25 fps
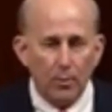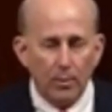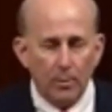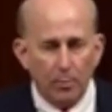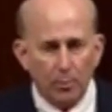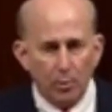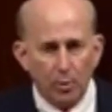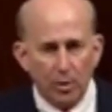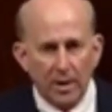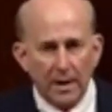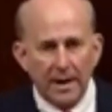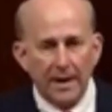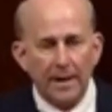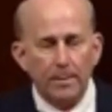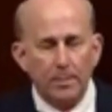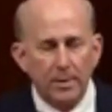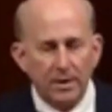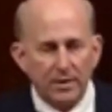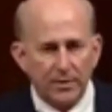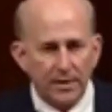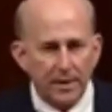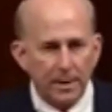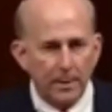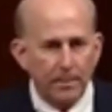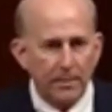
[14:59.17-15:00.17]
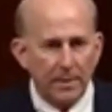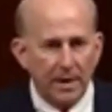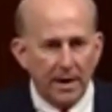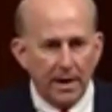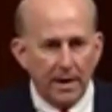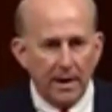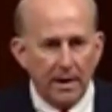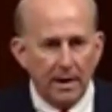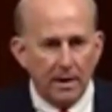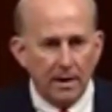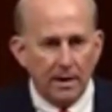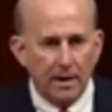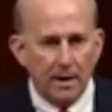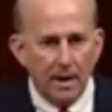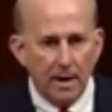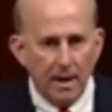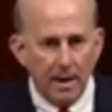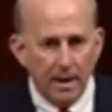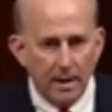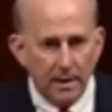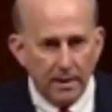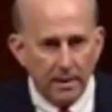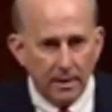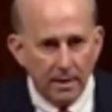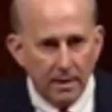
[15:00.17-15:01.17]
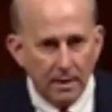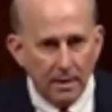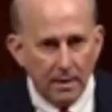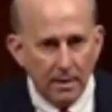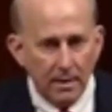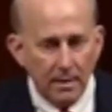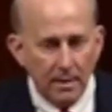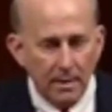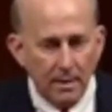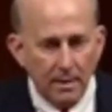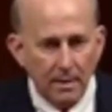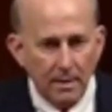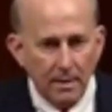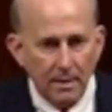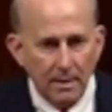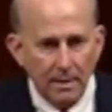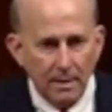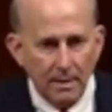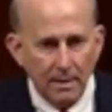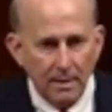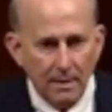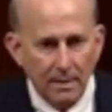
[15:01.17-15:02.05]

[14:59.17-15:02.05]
same thing from happening. When it comes to the